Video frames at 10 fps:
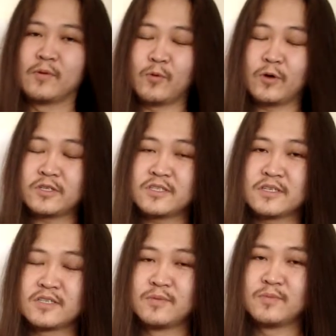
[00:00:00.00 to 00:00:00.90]
what is
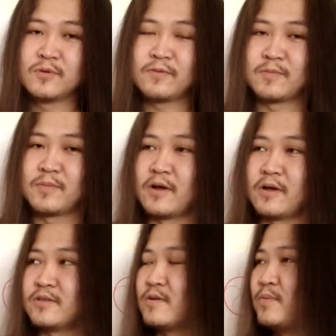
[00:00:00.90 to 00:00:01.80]
the symbol for
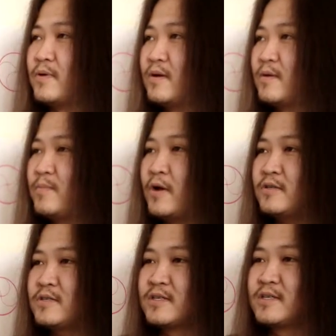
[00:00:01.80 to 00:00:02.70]
blood?
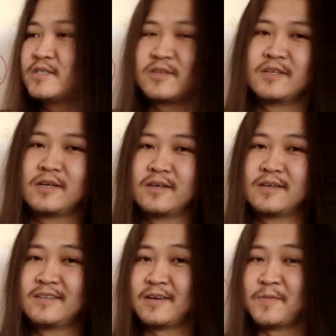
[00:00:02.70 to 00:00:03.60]
Blood is
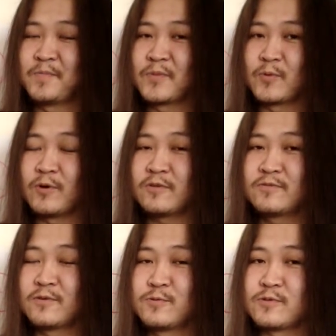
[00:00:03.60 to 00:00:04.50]
in one
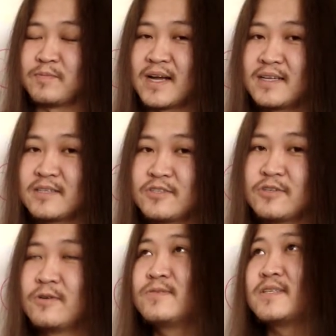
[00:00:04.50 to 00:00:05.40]
of those mana
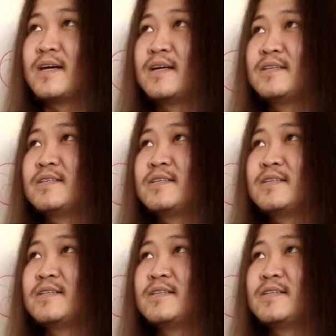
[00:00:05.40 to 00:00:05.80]
stones, and